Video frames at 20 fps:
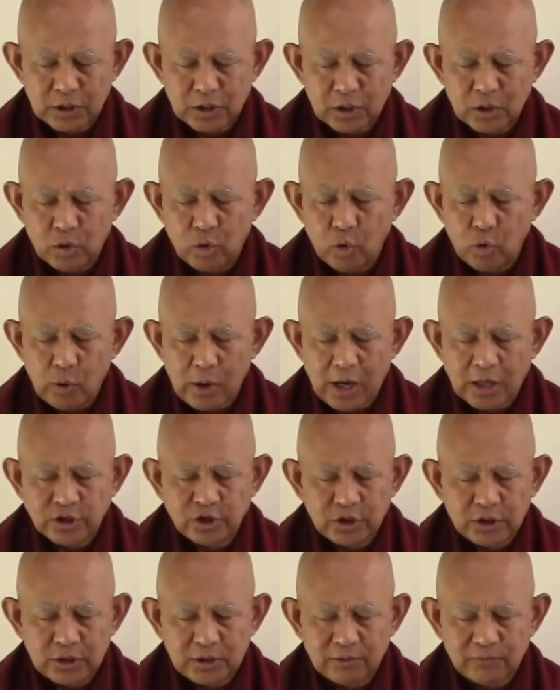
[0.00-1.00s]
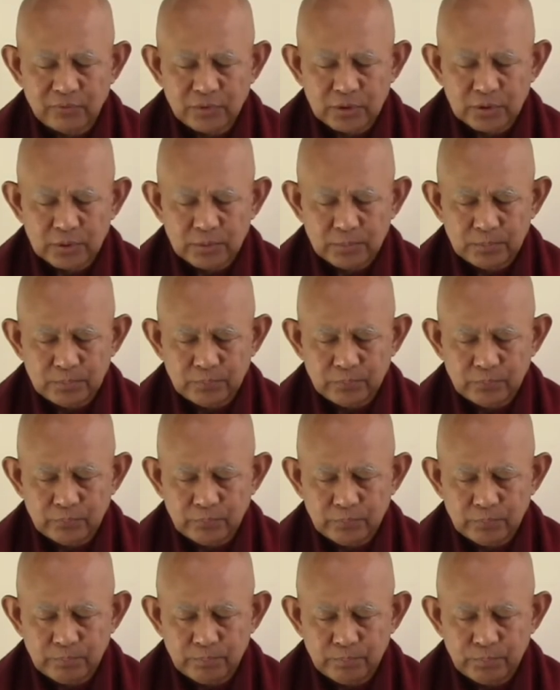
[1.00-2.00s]
No adjectives,
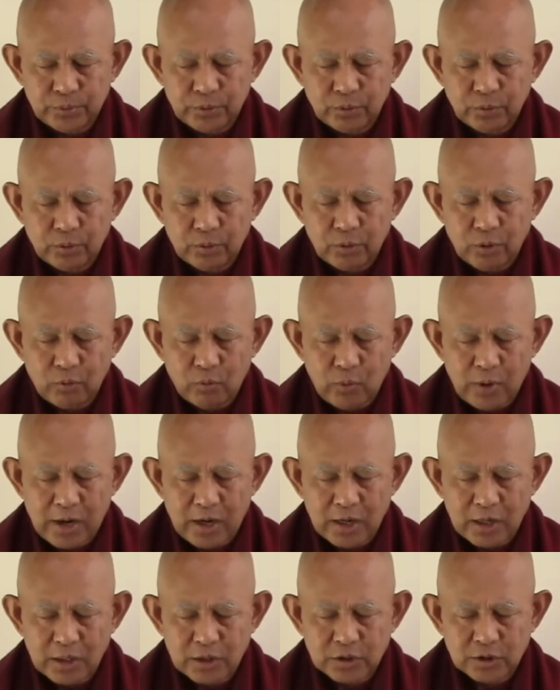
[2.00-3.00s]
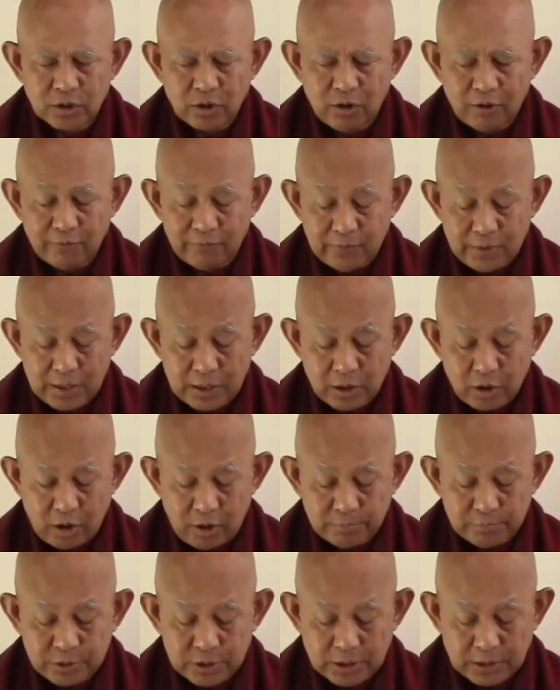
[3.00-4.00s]
pure awareness of an
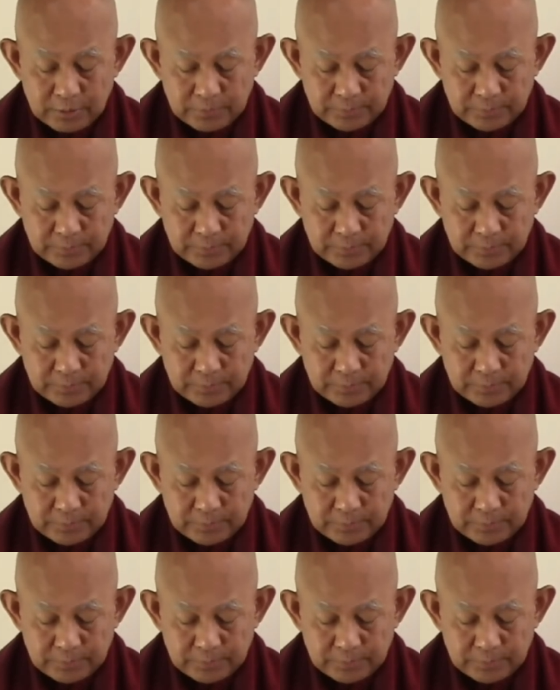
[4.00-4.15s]
object.